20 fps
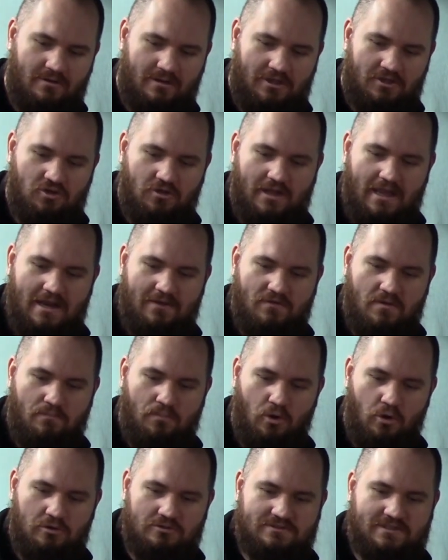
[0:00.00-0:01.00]
Like you can't even
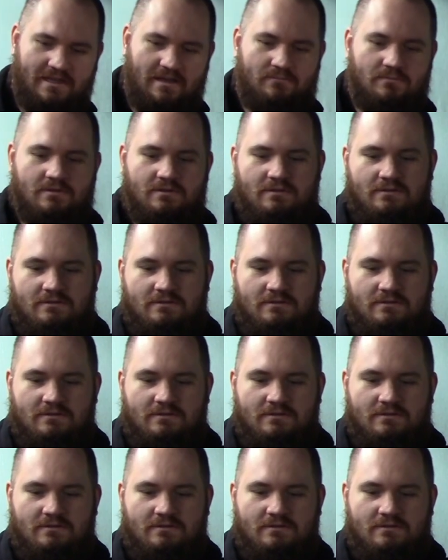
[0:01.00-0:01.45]
pose him.